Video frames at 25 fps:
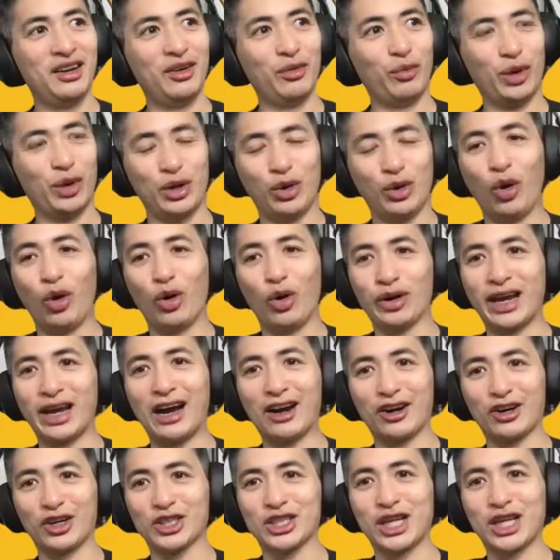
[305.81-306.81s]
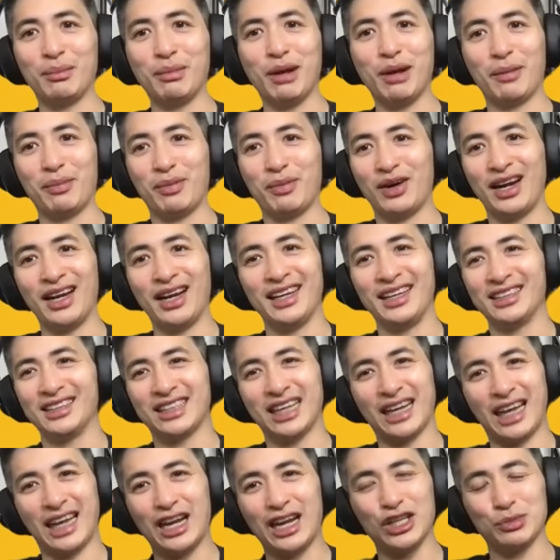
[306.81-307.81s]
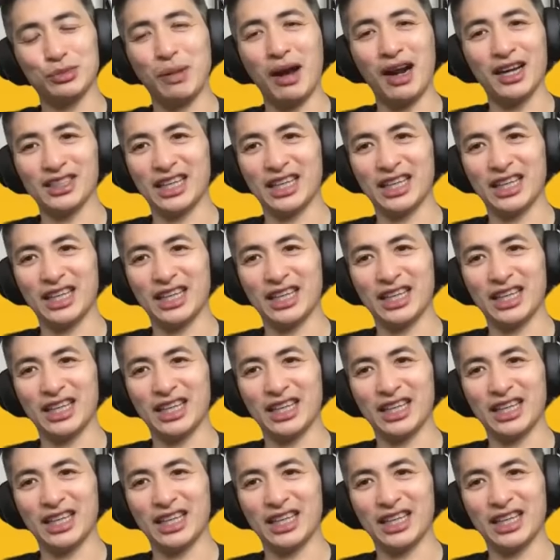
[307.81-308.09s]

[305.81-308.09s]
when Noel Gallagher is coming up, right, it's like in his mind,